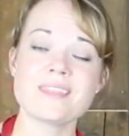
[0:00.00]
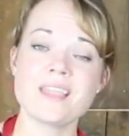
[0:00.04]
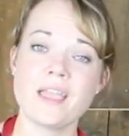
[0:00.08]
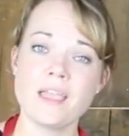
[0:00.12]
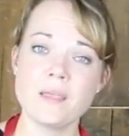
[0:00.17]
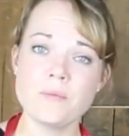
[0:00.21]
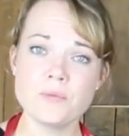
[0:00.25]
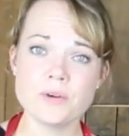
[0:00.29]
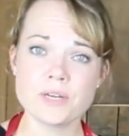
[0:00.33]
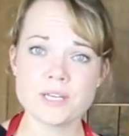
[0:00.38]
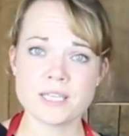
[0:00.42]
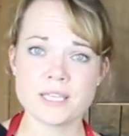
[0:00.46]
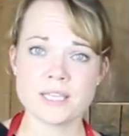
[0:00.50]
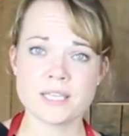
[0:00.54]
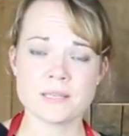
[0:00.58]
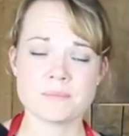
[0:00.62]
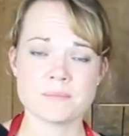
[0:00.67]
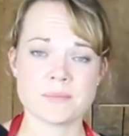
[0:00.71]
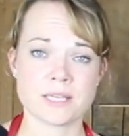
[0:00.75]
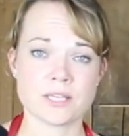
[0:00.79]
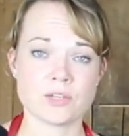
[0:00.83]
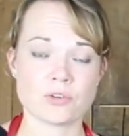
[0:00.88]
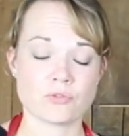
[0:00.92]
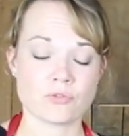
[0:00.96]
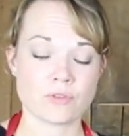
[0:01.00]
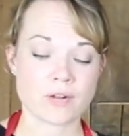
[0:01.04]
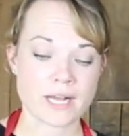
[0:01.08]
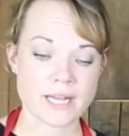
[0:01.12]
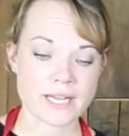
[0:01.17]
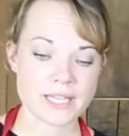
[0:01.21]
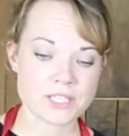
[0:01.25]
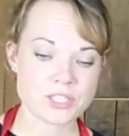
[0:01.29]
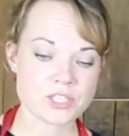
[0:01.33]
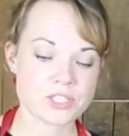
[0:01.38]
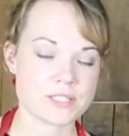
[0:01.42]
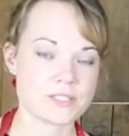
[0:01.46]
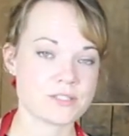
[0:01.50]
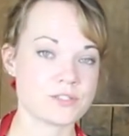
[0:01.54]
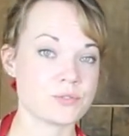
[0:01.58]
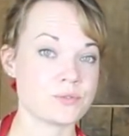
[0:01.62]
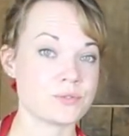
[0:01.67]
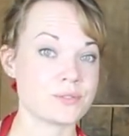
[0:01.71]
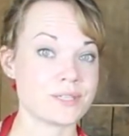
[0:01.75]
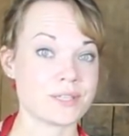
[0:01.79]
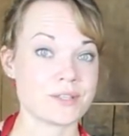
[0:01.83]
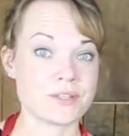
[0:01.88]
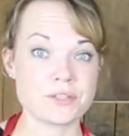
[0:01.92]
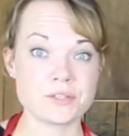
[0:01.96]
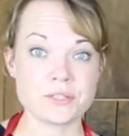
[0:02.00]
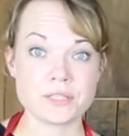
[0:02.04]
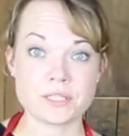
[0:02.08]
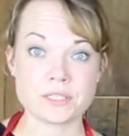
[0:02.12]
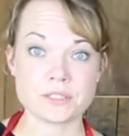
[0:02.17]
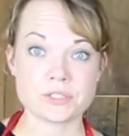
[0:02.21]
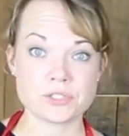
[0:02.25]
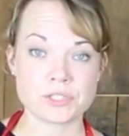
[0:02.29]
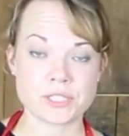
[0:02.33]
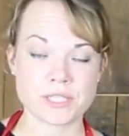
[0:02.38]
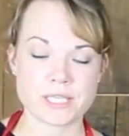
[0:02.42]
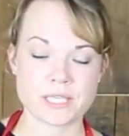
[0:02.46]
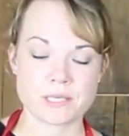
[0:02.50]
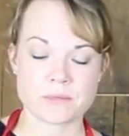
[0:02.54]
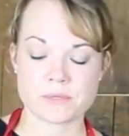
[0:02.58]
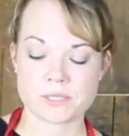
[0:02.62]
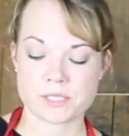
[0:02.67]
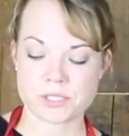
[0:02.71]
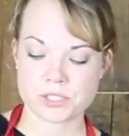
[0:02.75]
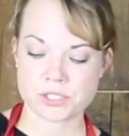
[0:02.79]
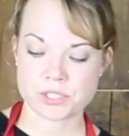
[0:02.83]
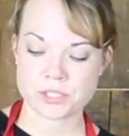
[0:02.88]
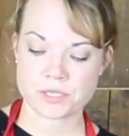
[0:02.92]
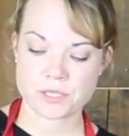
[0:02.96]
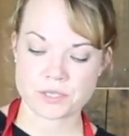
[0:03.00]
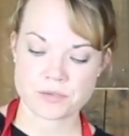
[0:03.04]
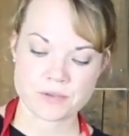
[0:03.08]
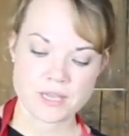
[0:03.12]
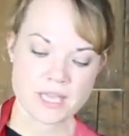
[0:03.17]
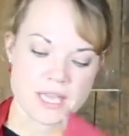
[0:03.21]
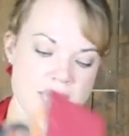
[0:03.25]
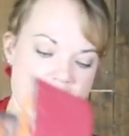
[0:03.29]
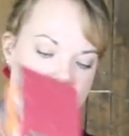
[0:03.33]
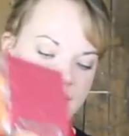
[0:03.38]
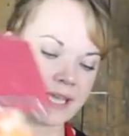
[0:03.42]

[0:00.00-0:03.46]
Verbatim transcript: I'm working in my garage and so another little trick I want to show you